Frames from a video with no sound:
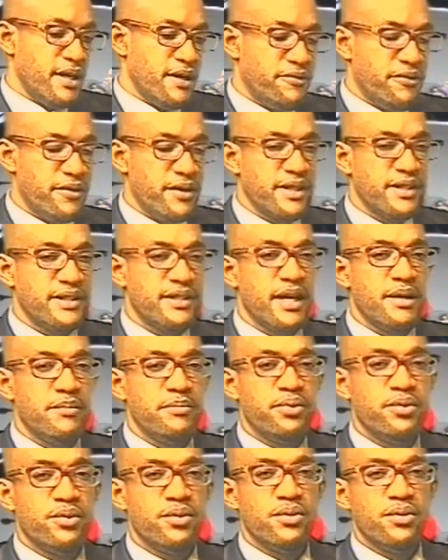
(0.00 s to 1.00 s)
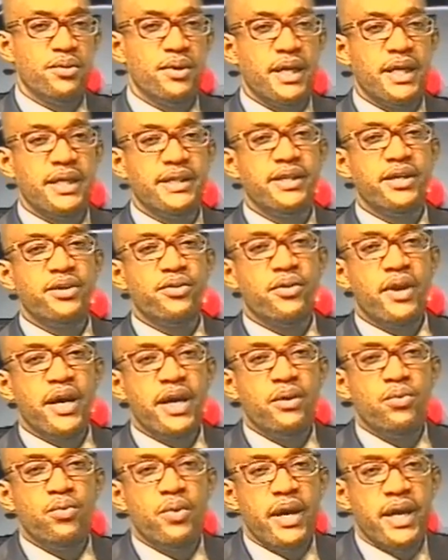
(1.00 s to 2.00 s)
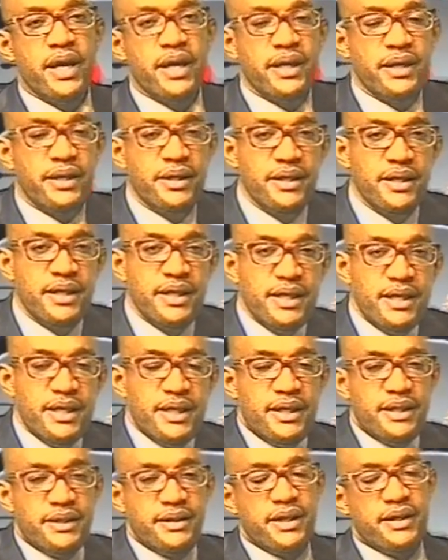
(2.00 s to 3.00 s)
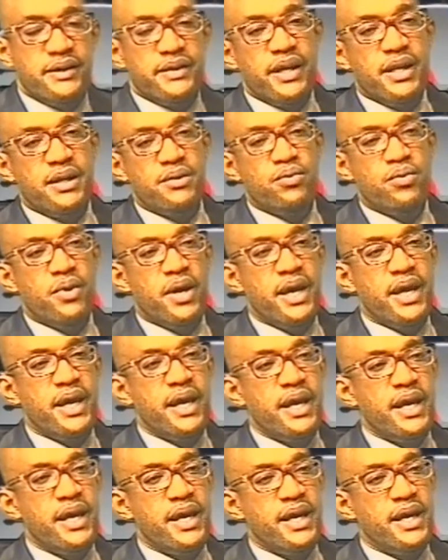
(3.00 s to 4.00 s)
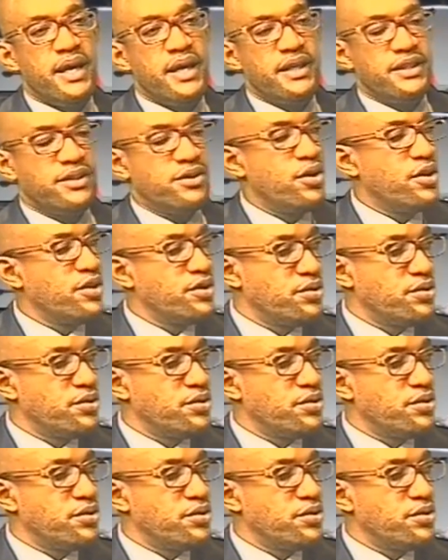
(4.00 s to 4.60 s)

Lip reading: For example, the railway. The railway is going to